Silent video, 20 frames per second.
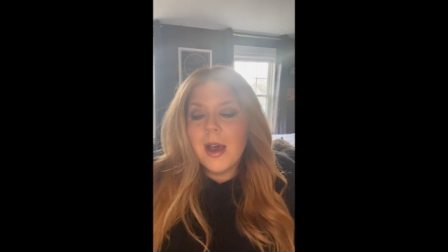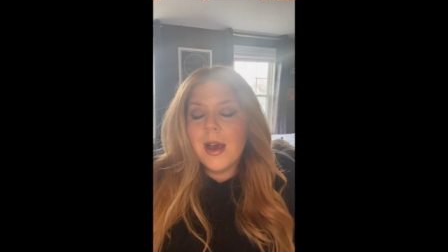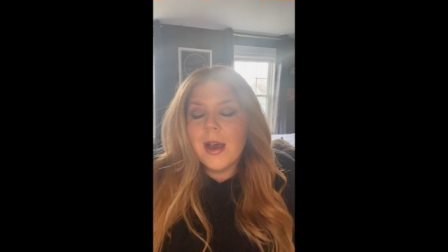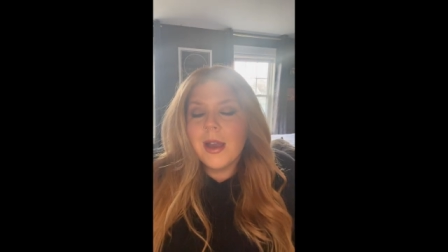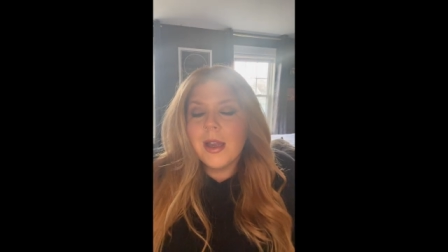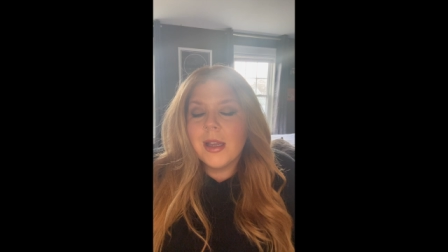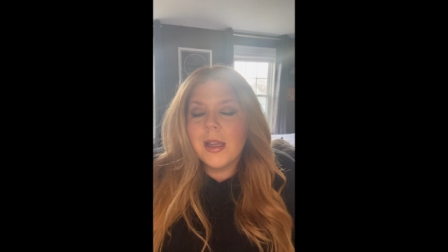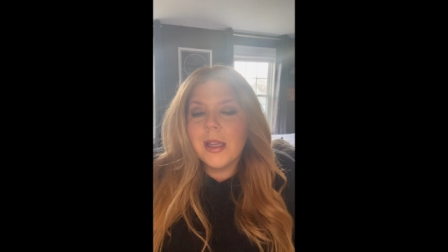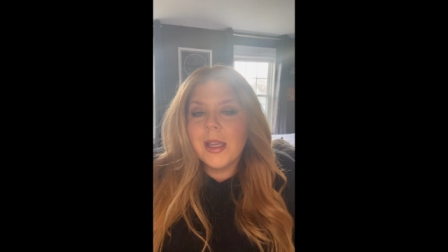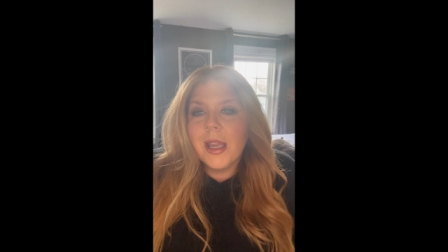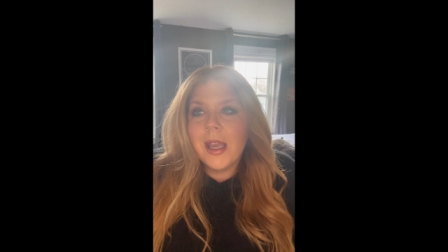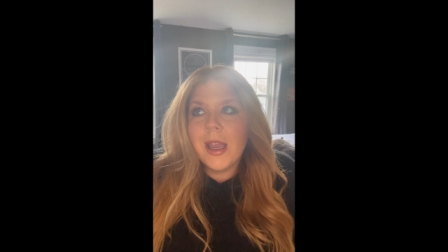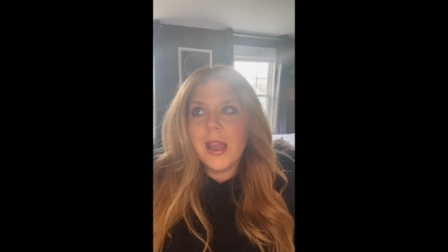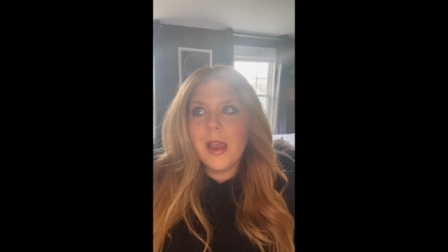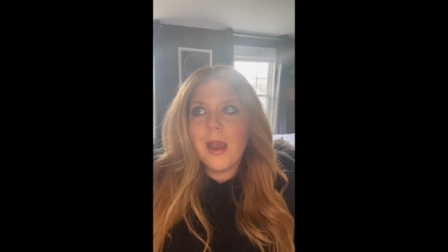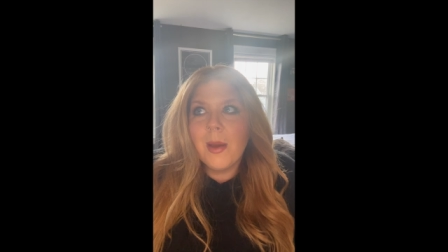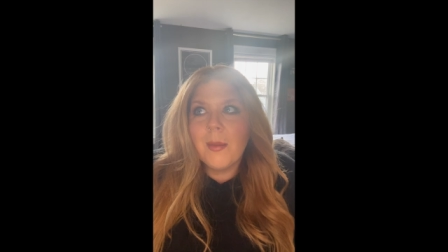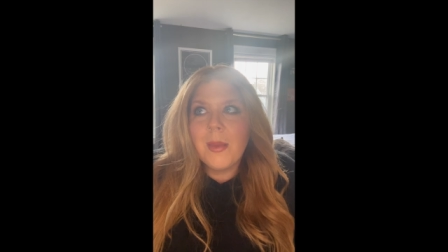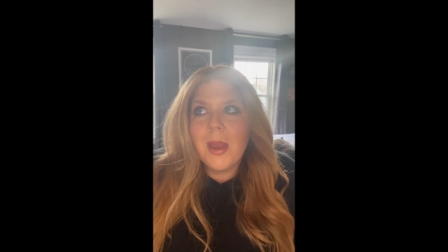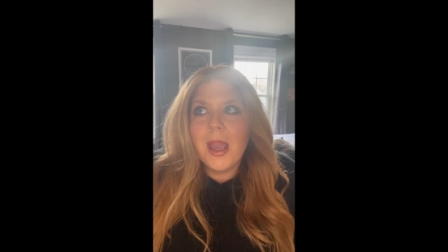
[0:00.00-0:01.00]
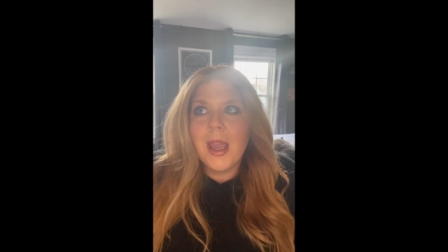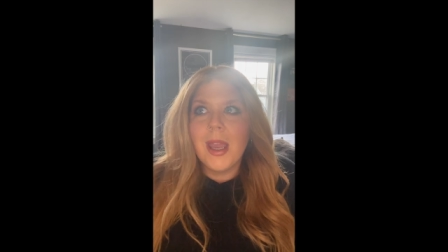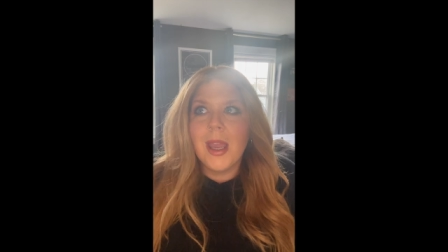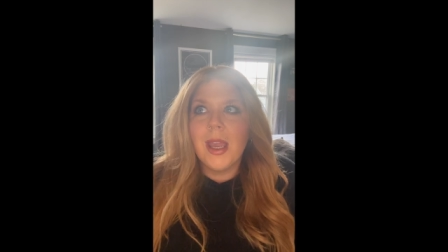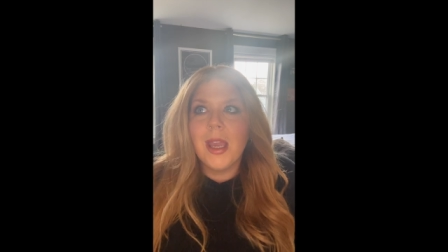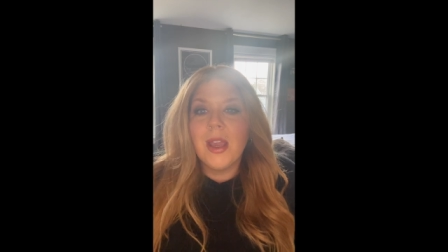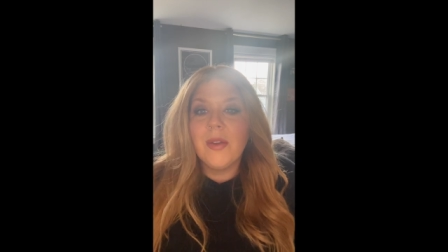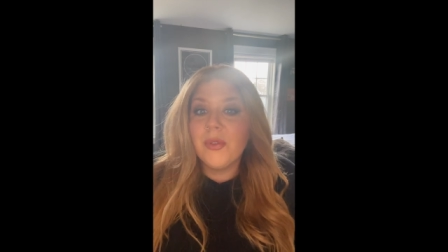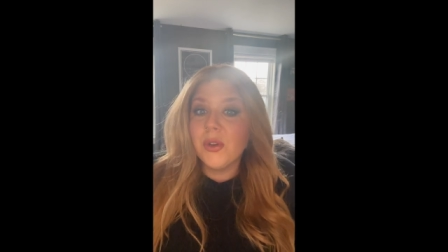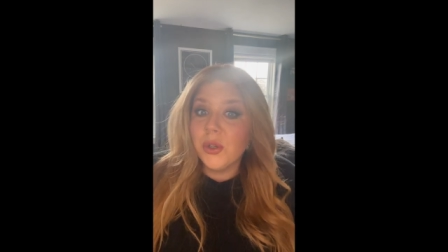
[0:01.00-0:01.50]
I am
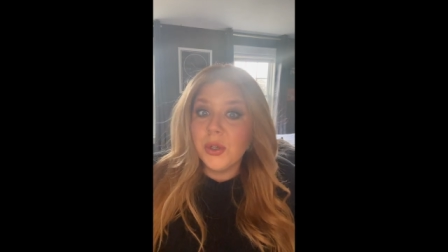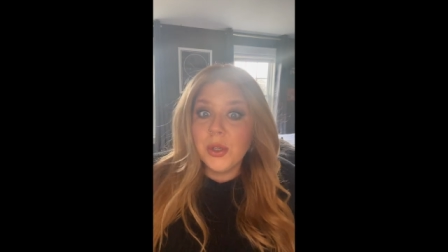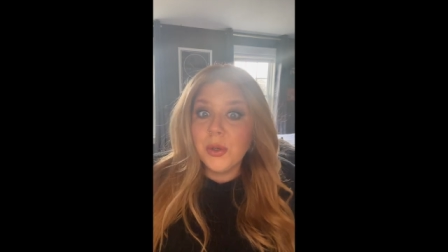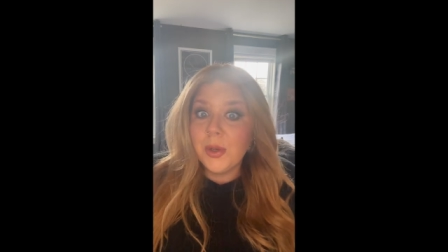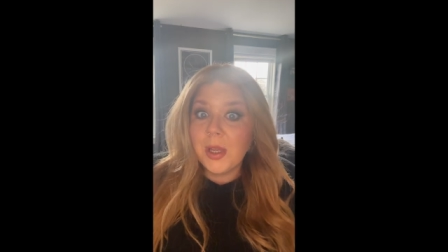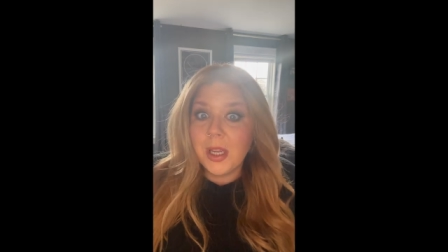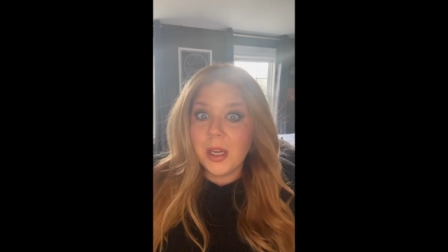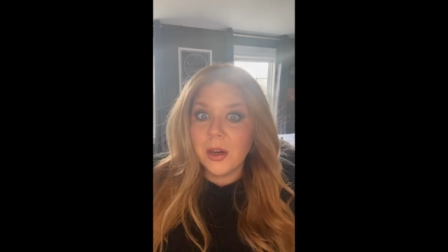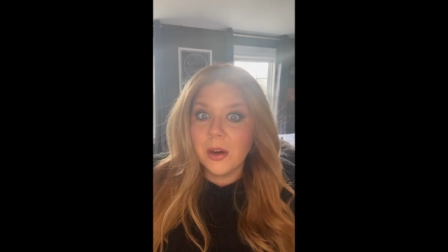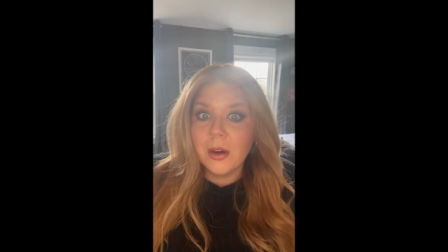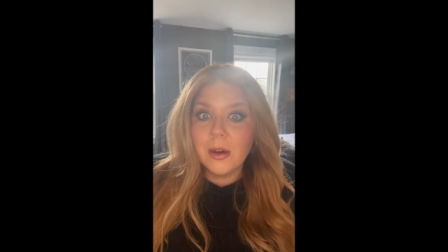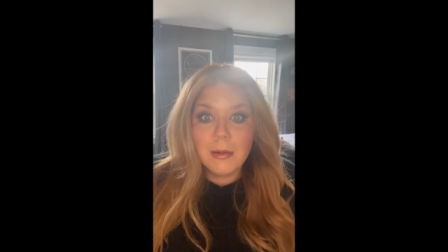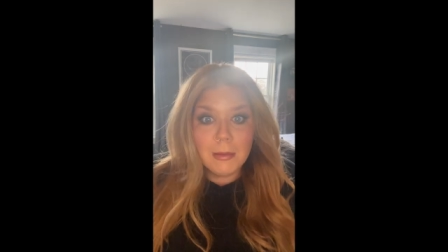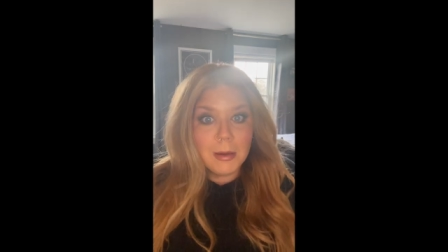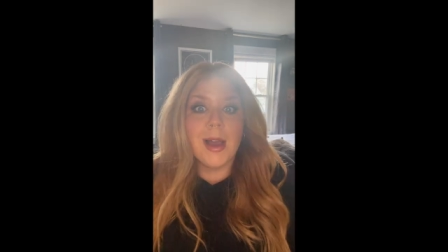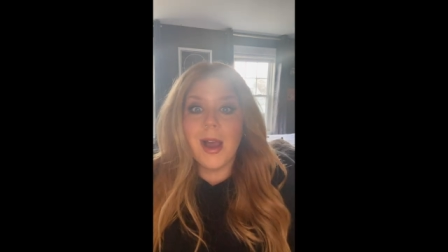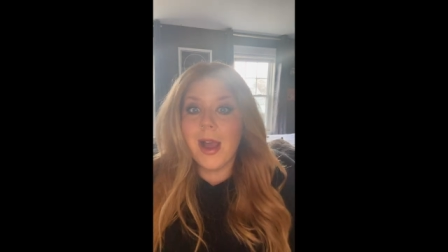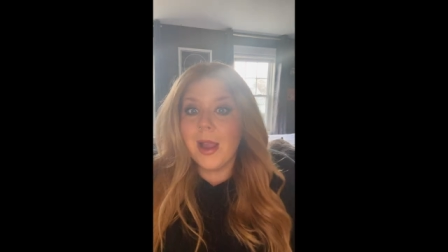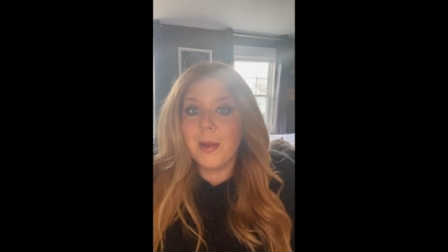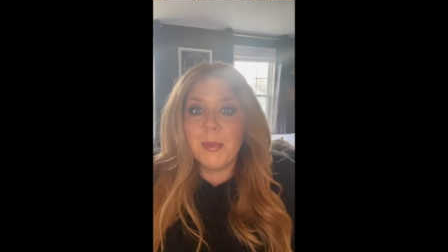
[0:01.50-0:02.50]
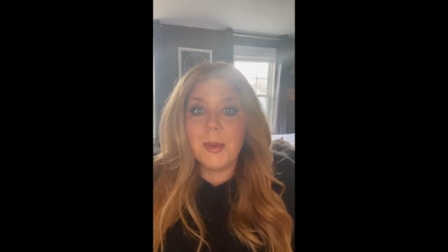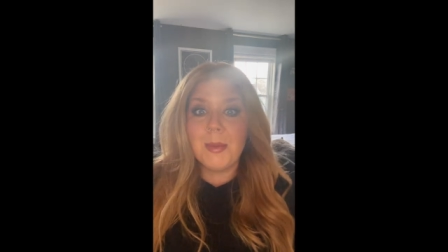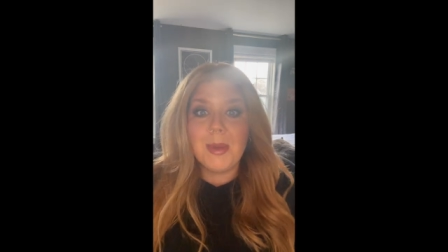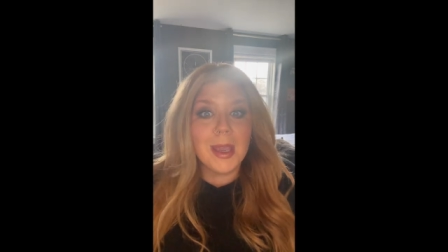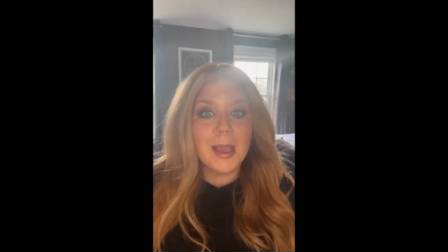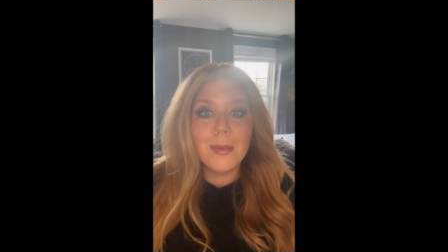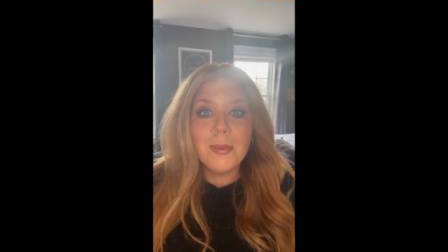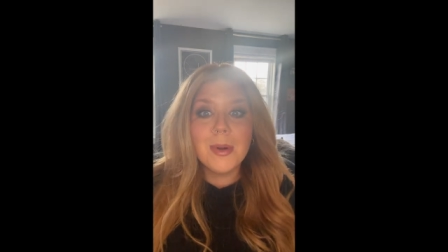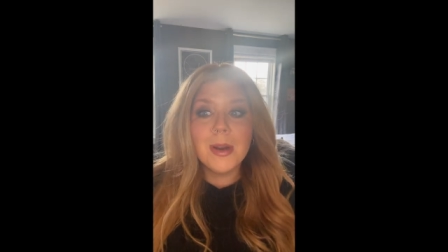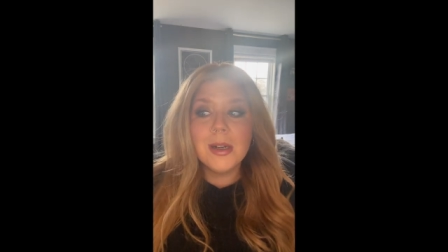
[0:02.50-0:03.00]
a, if you're new here, I'm a
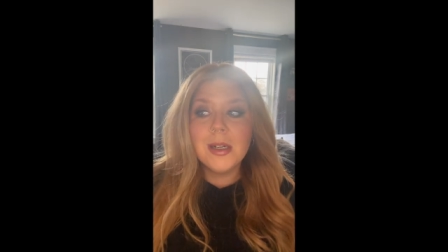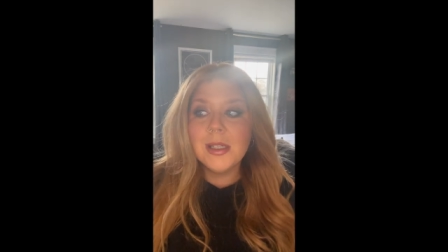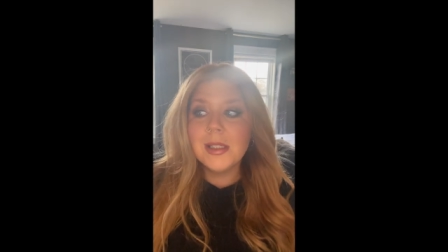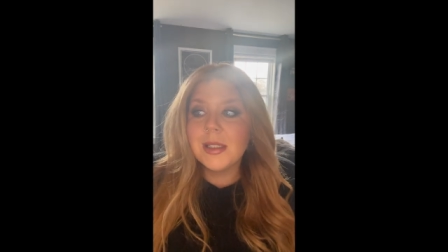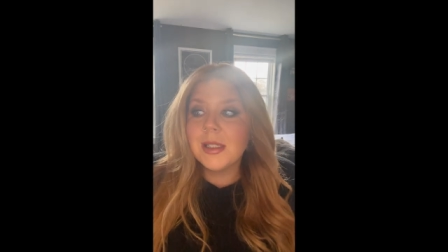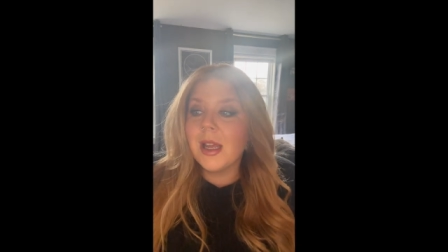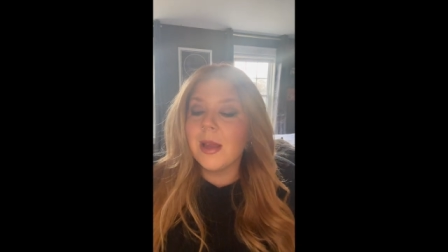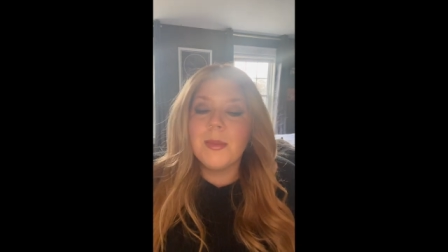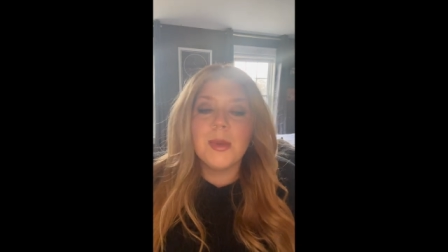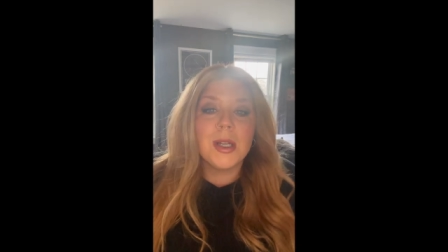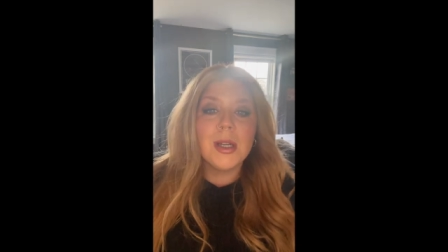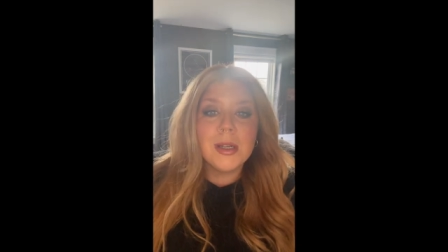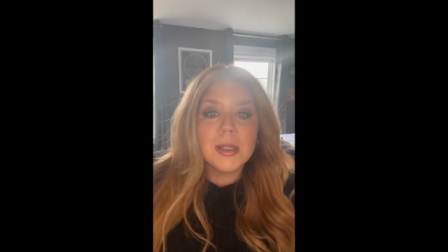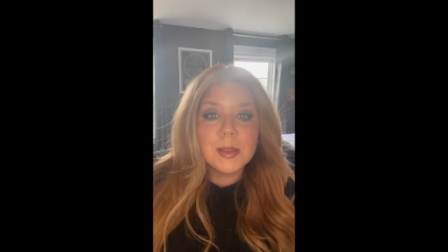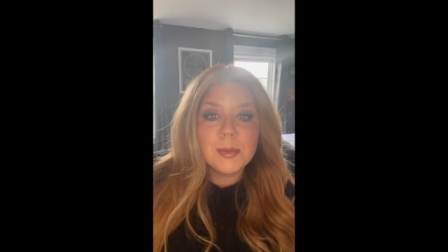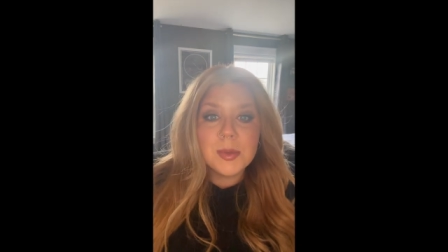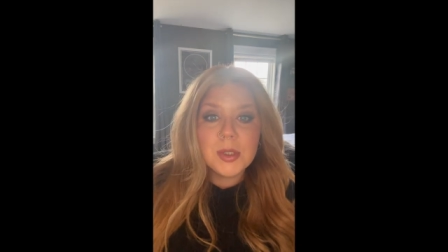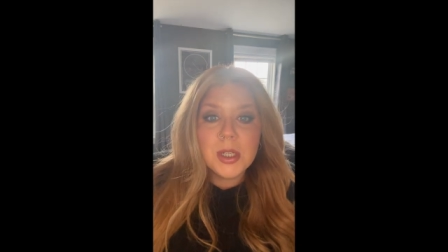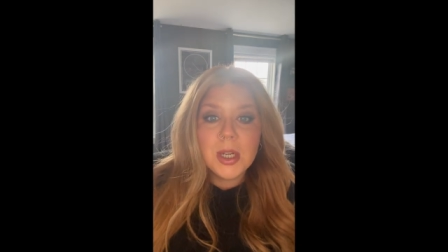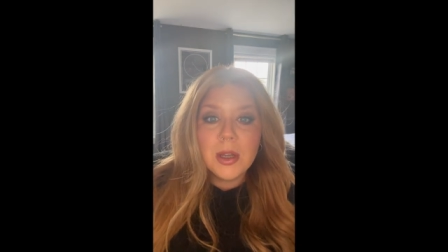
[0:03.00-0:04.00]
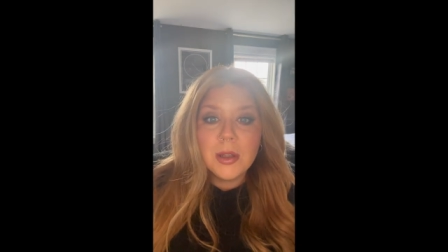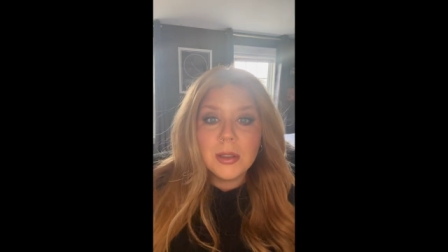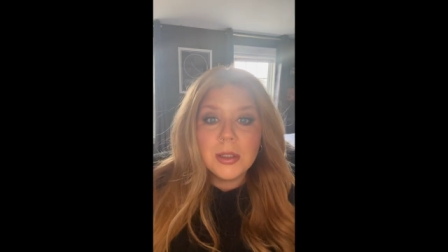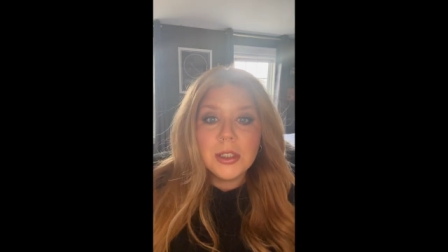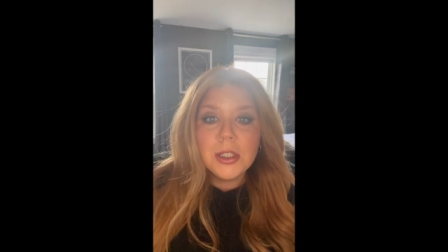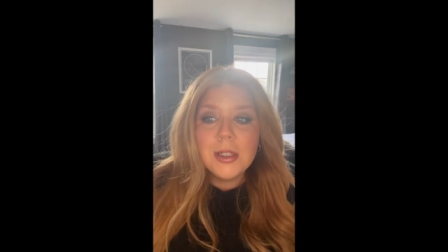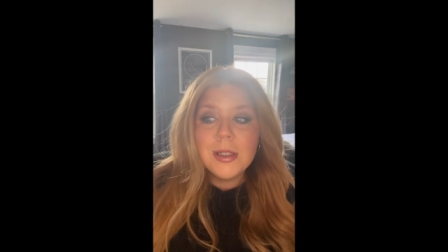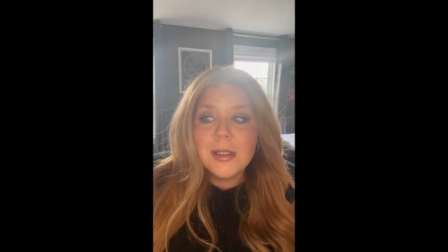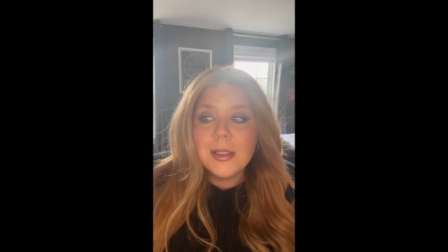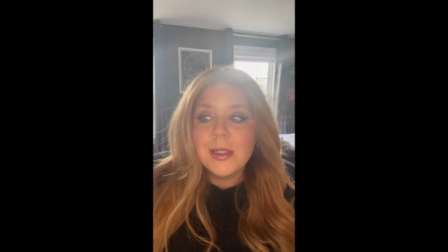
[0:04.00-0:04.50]
makeup artist, I'm a
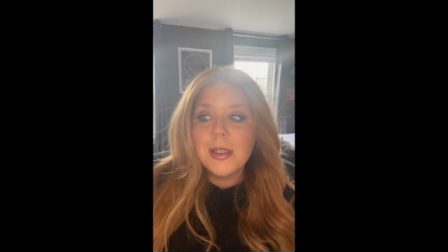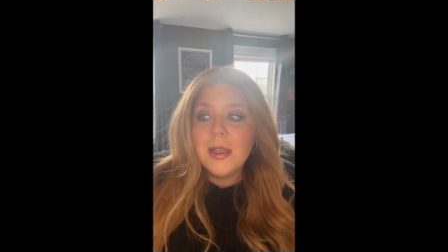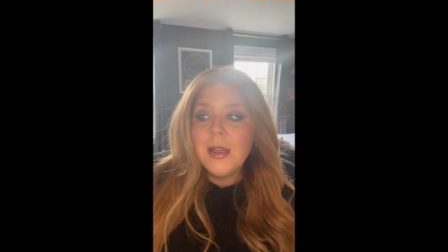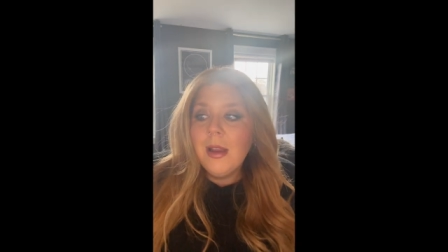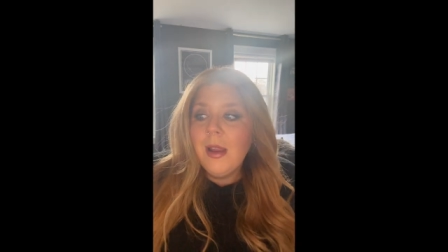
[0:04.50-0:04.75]
cosmetologist,